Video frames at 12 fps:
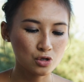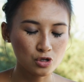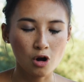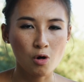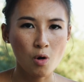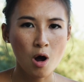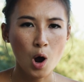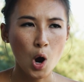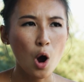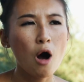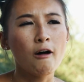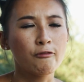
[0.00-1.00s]
so
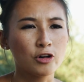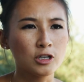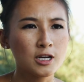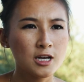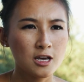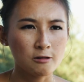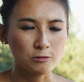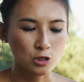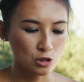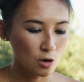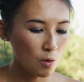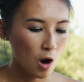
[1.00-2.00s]
awful. It was
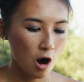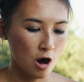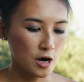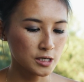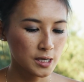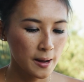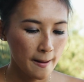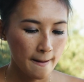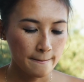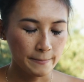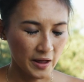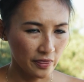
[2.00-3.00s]
so hard.
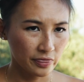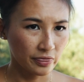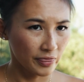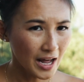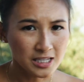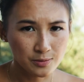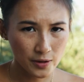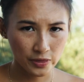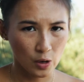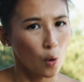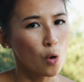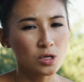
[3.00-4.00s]
But that's what
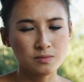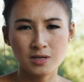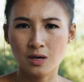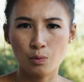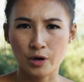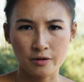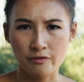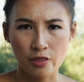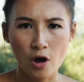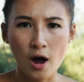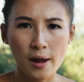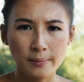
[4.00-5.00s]
the old me would have
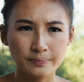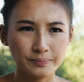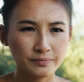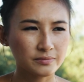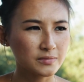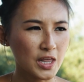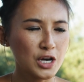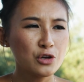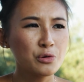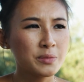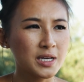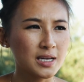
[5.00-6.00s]
thought. The
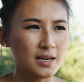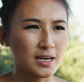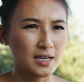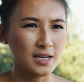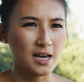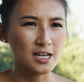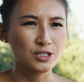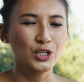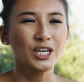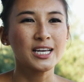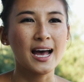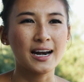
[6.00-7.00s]
new me is
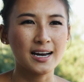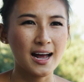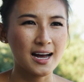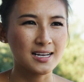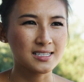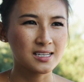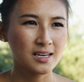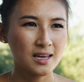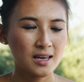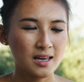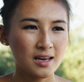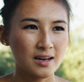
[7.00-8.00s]
looking at it as,
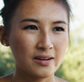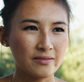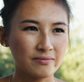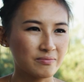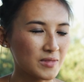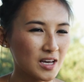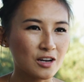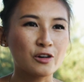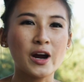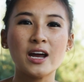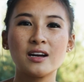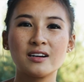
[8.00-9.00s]

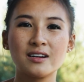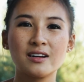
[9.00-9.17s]
great,